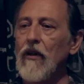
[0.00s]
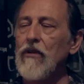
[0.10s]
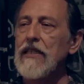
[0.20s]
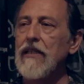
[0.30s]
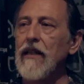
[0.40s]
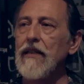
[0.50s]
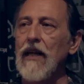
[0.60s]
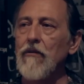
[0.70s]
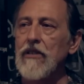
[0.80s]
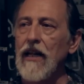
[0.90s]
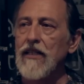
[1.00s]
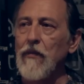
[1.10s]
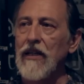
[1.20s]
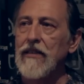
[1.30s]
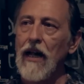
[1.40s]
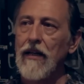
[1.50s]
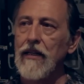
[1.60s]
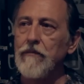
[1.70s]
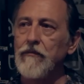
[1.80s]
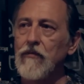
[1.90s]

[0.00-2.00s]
Recently, as I was asked by Taki